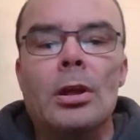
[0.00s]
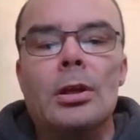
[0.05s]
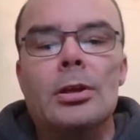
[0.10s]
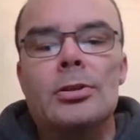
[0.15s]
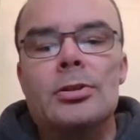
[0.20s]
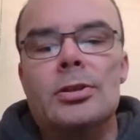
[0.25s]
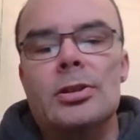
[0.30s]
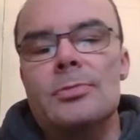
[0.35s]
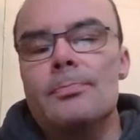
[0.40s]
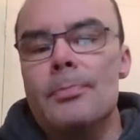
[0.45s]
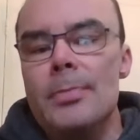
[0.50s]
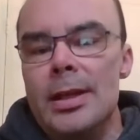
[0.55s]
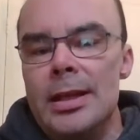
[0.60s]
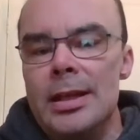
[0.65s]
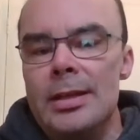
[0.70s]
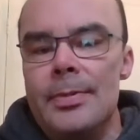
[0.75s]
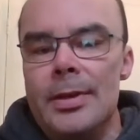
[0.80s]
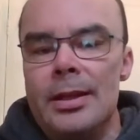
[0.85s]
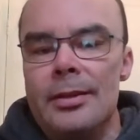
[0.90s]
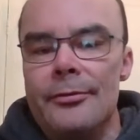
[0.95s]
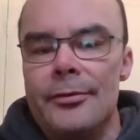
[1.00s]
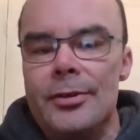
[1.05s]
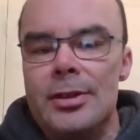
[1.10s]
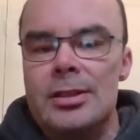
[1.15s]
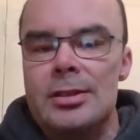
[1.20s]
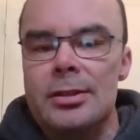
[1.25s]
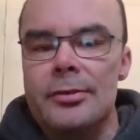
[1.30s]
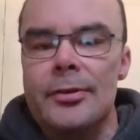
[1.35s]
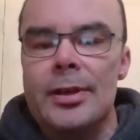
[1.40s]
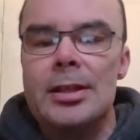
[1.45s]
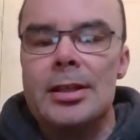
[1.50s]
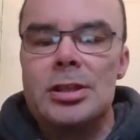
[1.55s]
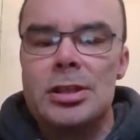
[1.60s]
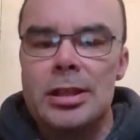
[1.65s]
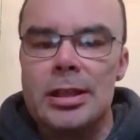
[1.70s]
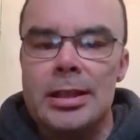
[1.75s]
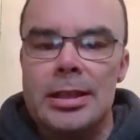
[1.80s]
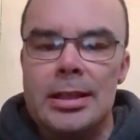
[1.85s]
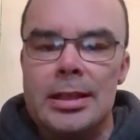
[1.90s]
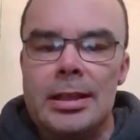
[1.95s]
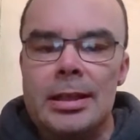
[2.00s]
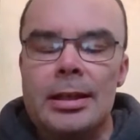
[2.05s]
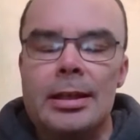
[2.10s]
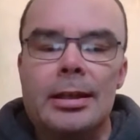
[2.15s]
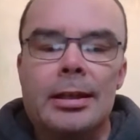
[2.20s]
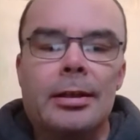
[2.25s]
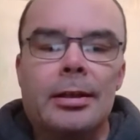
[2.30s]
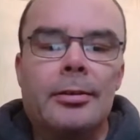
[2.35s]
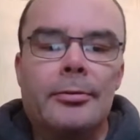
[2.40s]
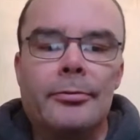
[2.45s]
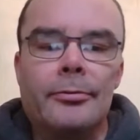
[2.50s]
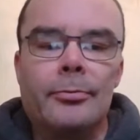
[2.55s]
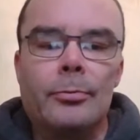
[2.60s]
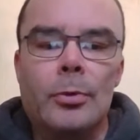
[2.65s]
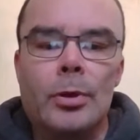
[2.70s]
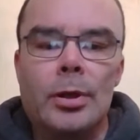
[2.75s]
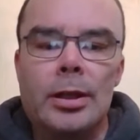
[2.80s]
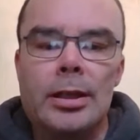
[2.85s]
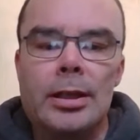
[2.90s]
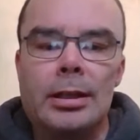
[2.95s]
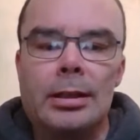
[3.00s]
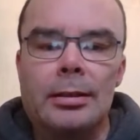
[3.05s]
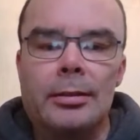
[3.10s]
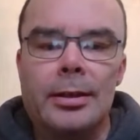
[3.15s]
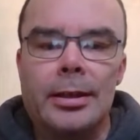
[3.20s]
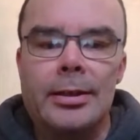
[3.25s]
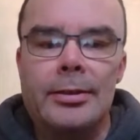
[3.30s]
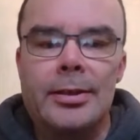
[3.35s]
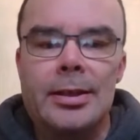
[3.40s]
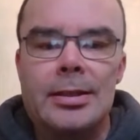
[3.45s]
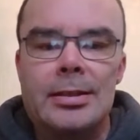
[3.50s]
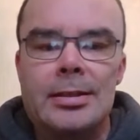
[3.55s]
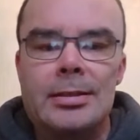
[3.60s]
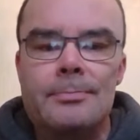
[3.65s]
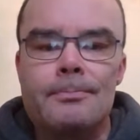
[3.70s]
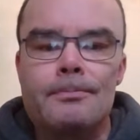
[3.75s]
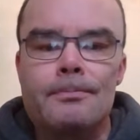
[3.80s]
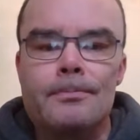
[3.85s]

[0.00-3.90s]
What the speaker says: So there's many benefits of actually of working like this.